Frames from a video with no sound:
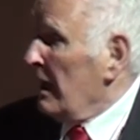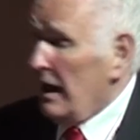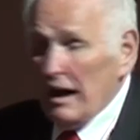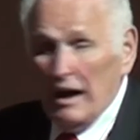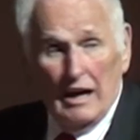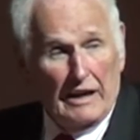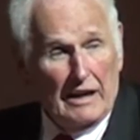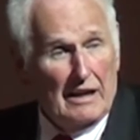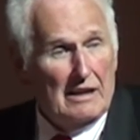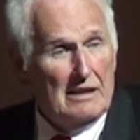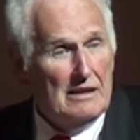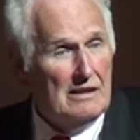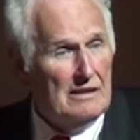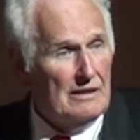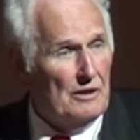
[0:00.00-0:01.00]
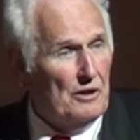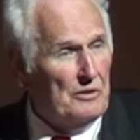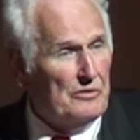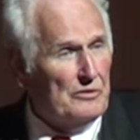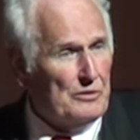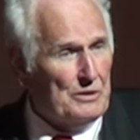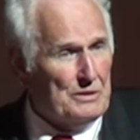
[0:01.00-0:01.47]
I know,
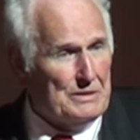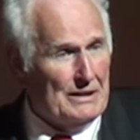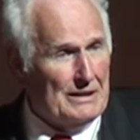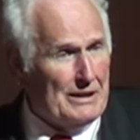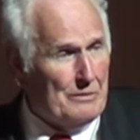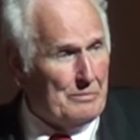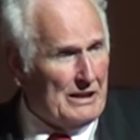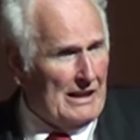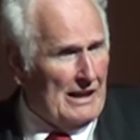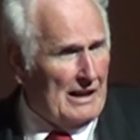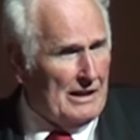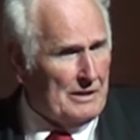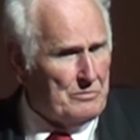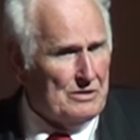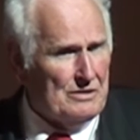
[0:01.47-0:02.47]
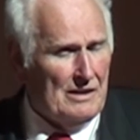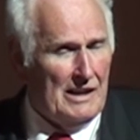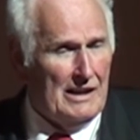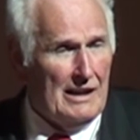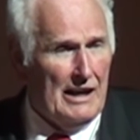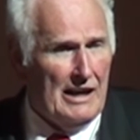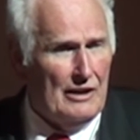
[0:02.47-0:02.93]
of course, a little bit Achim
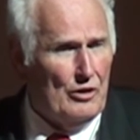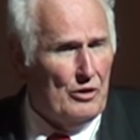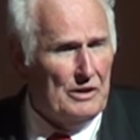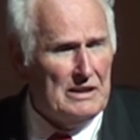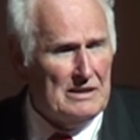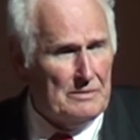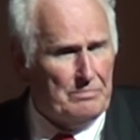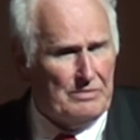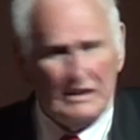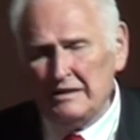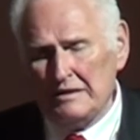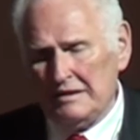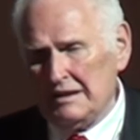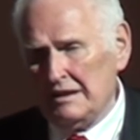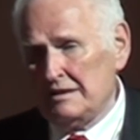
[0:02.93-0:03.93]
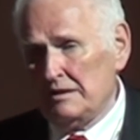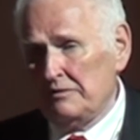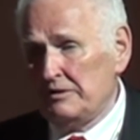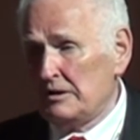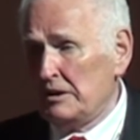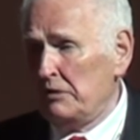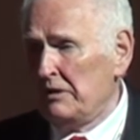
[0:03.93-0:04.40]
Steiner. I know his predecessor
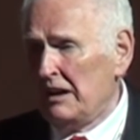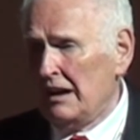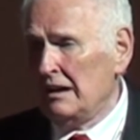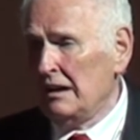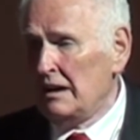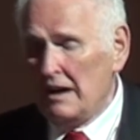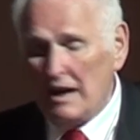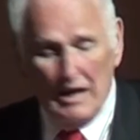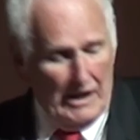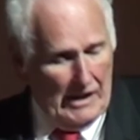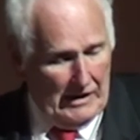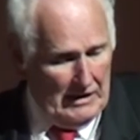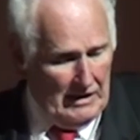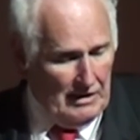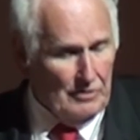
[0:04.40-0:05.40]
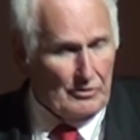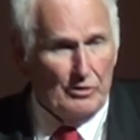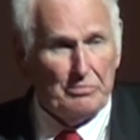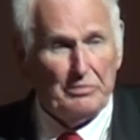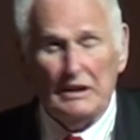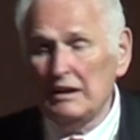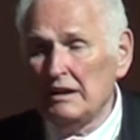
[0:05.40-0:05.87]
very well. And he
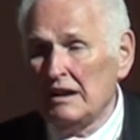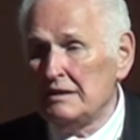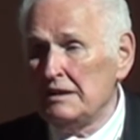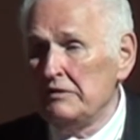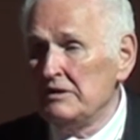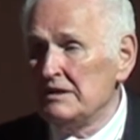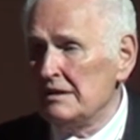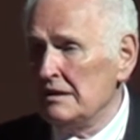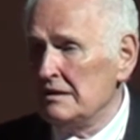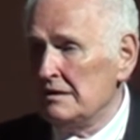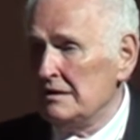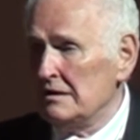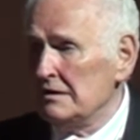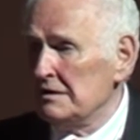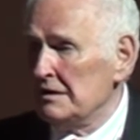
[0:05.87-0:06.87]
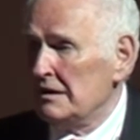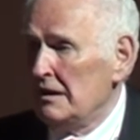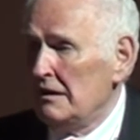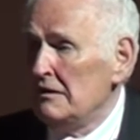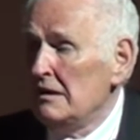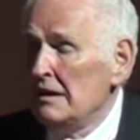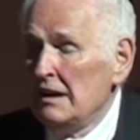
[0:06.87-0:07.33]
told me, not even 6 years
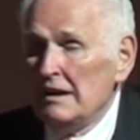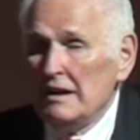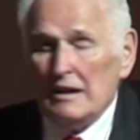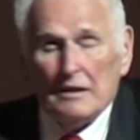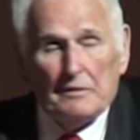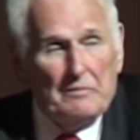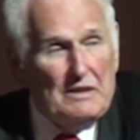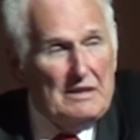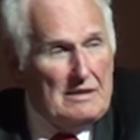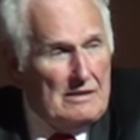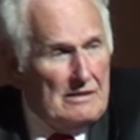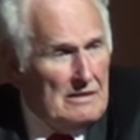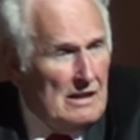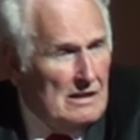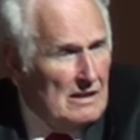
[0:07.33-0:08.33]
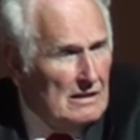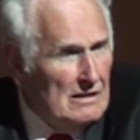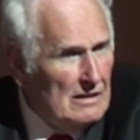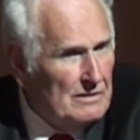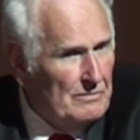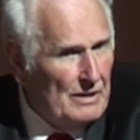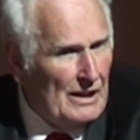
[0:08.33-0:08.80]
ago,
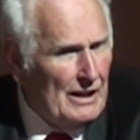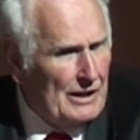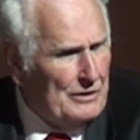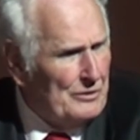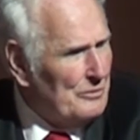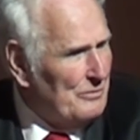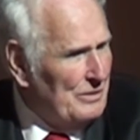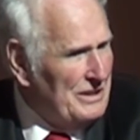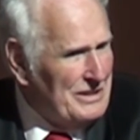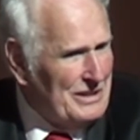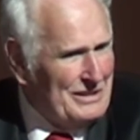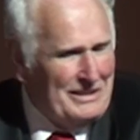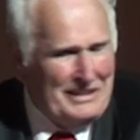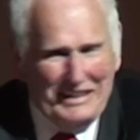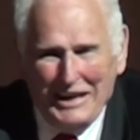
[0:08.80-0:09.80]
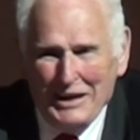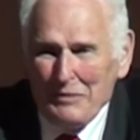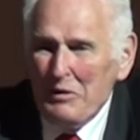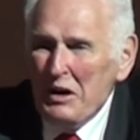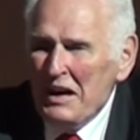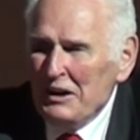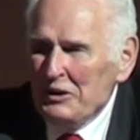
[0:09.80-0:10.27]
I don't mention the
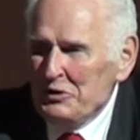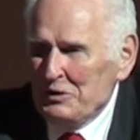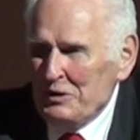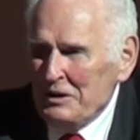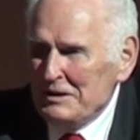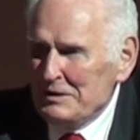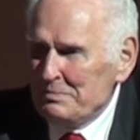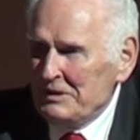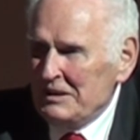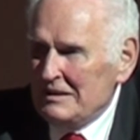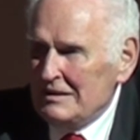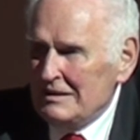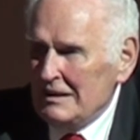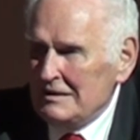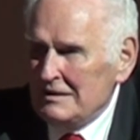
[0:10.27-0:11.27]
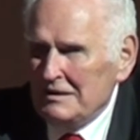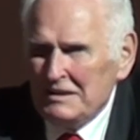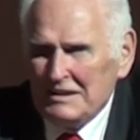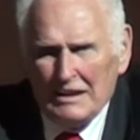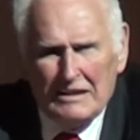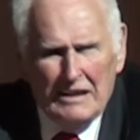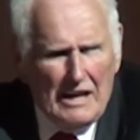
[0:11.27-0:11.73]
name, you know his predecessor. He
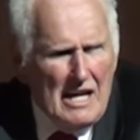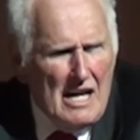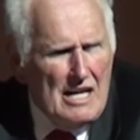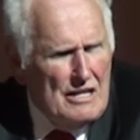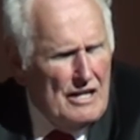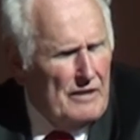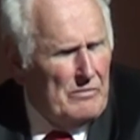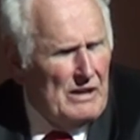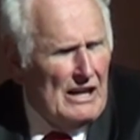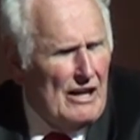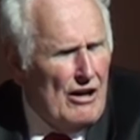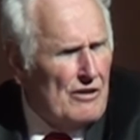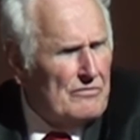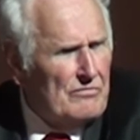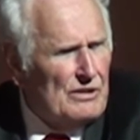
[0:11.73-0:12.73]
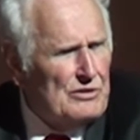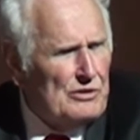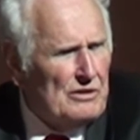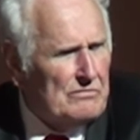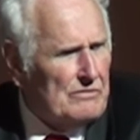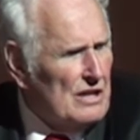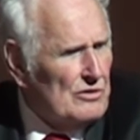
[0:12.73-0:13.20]
said, leave me alone with
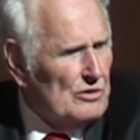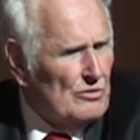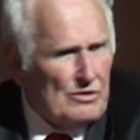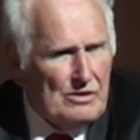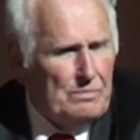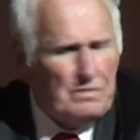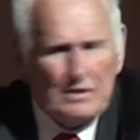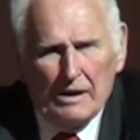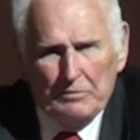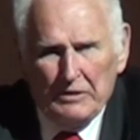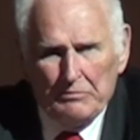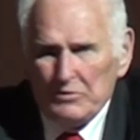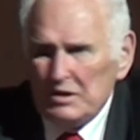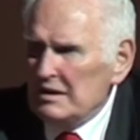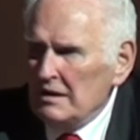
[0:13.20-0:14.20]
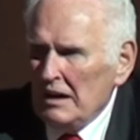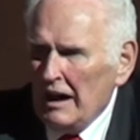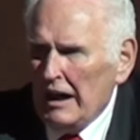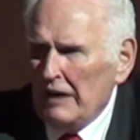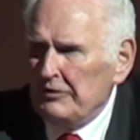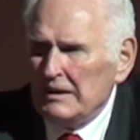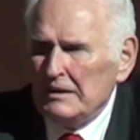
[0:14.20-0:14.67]
your resource problems.
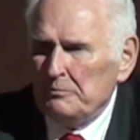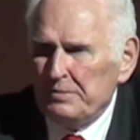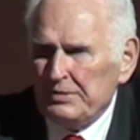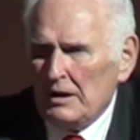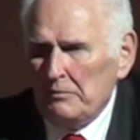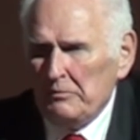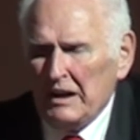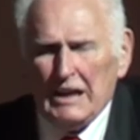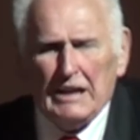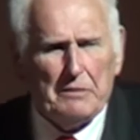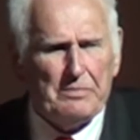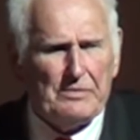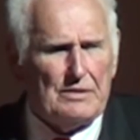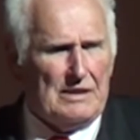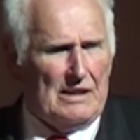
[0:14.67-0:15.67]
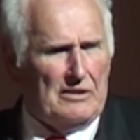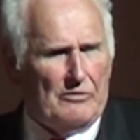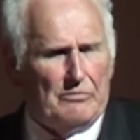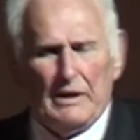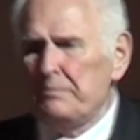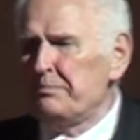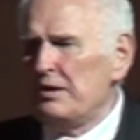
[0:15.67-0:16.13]
I have other problems. 80% of
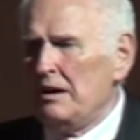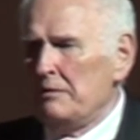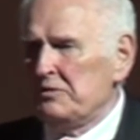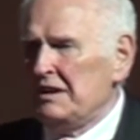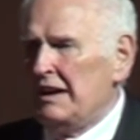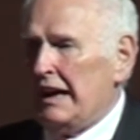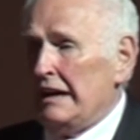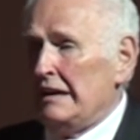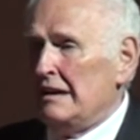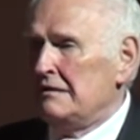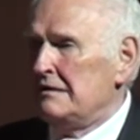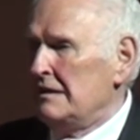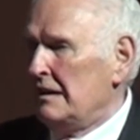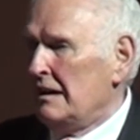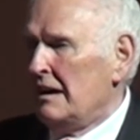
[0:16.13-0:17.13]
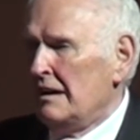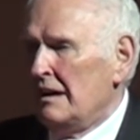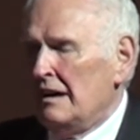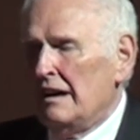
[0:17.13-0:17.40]
my problems are energy.